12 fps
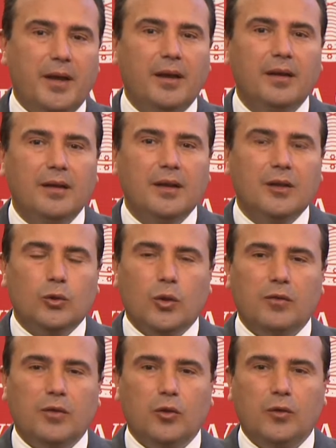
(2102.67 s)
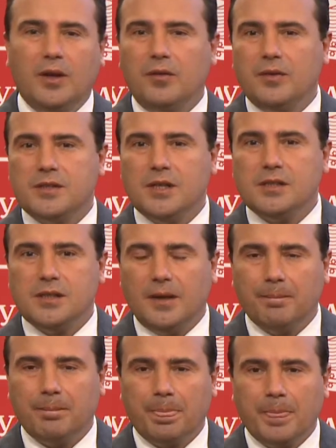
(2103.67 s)
the country, and we
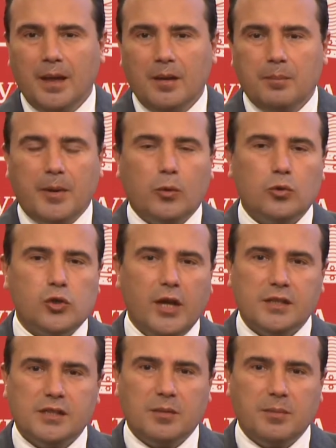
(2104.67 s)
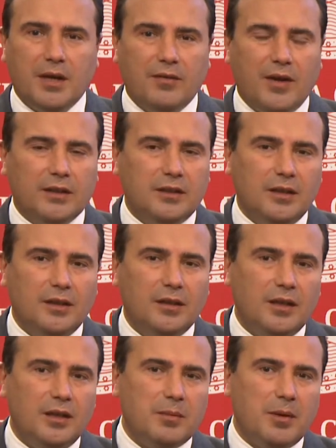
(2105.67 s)
attract other types of investments.
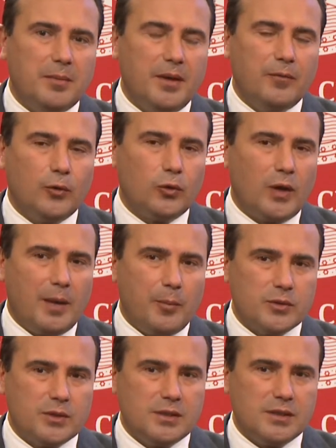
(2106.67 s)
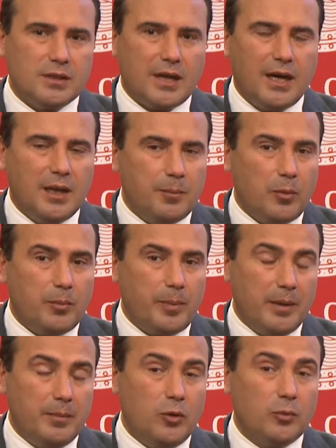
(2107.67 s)
More than 60
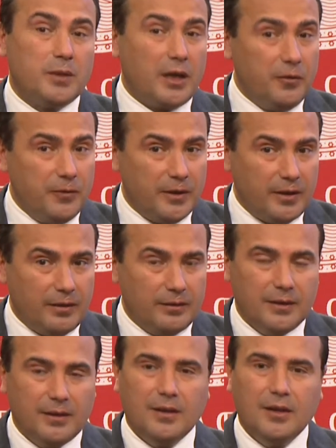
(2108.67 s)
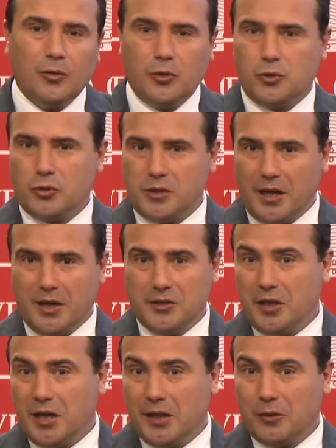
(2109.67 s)
megawatts of
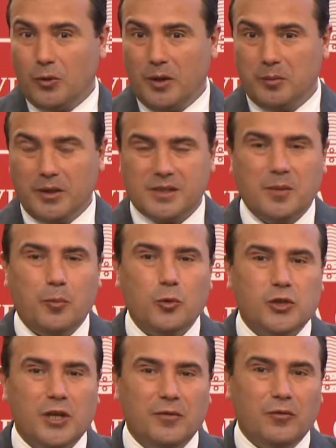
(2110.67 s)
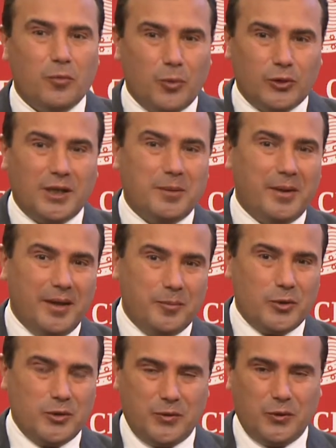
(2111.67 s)
photovoltaics in premium tariffs. Some of them
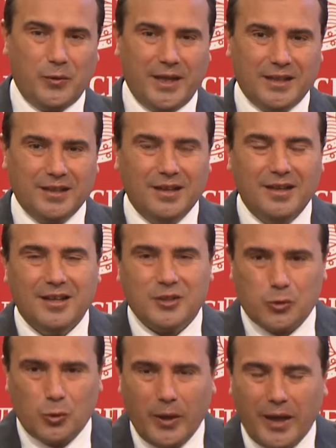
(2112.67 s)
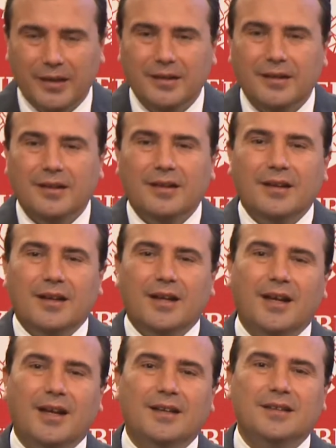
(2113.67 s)
have already started working and
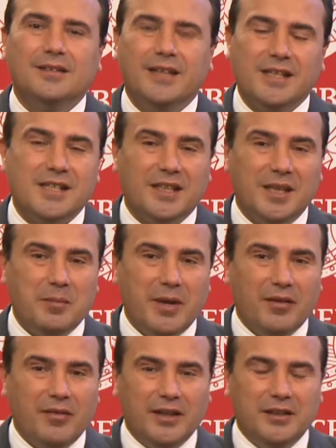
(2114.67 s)
are generating power.